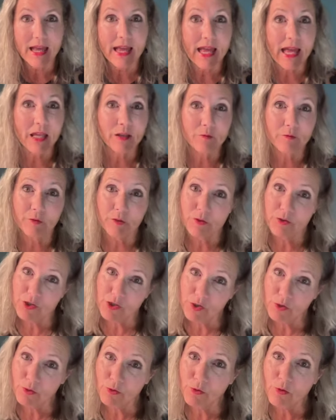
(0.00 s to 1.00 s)
and for
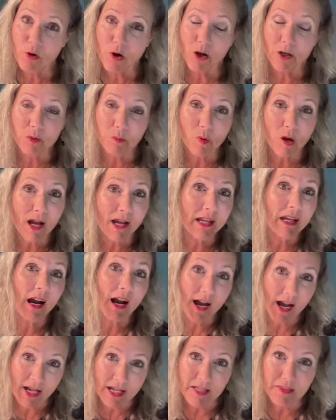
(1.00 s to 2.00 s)
two on why
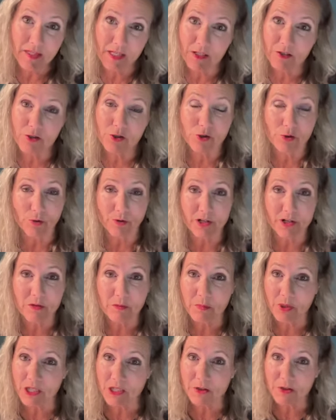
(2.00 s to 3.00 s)
I think
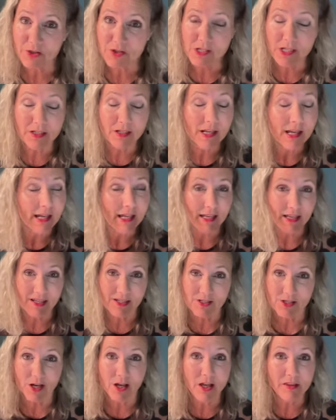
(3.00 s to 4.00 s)
Jordan Peterson
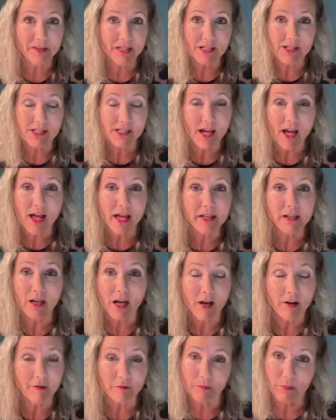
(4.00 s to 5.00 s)
is on the side
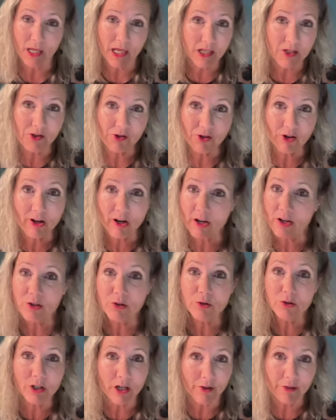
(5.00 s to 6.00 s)
of
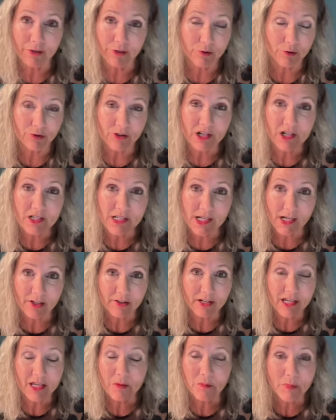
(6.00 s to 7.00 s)
patriarchal
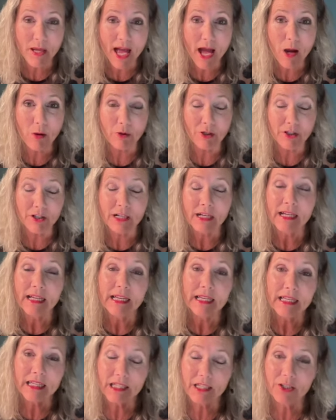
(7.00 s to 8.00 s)
authoritarian power,
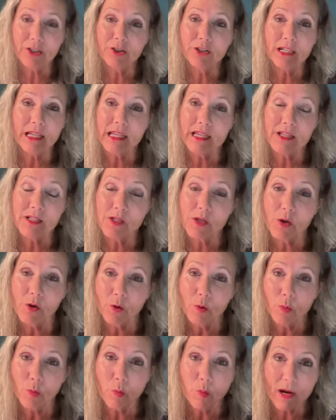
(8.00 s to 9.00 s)
here is
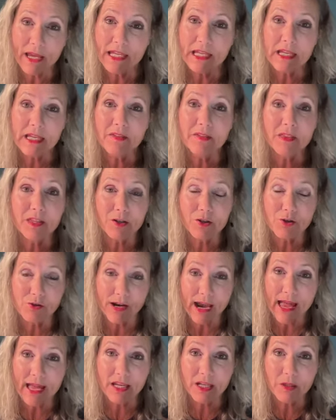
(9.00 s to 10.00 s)
Waking the
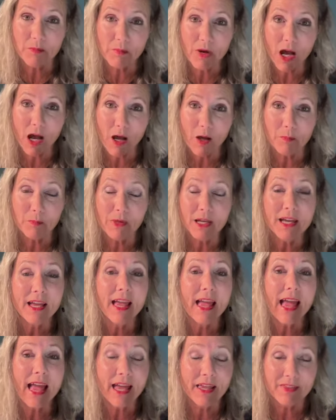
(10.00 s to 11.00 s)
Dragon Mom,
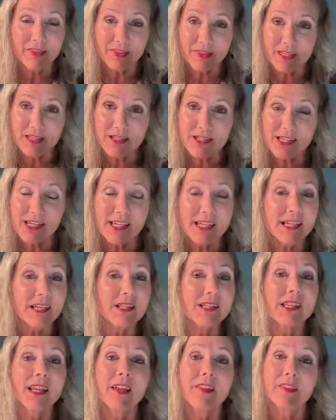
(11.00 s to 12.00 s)
and this
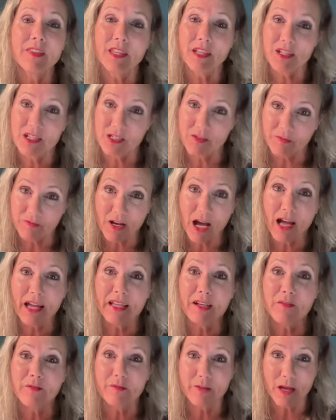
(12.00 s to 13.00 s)
is The
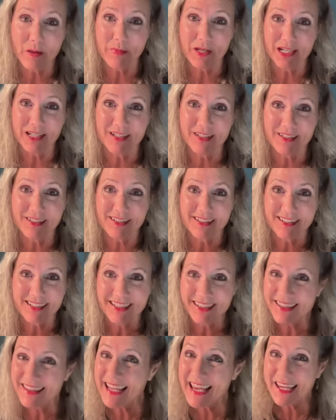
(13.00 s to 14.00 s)
Divine Feminine.
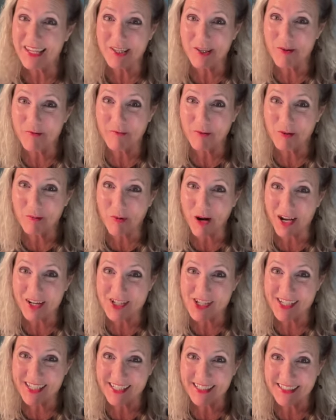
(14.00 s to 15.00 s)
Thank you for
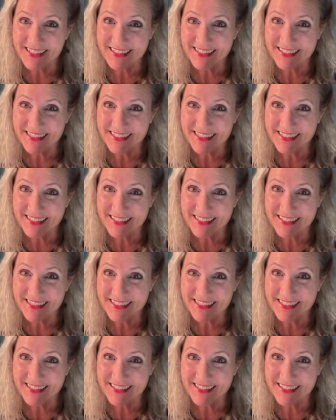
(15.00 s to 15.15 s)
watching.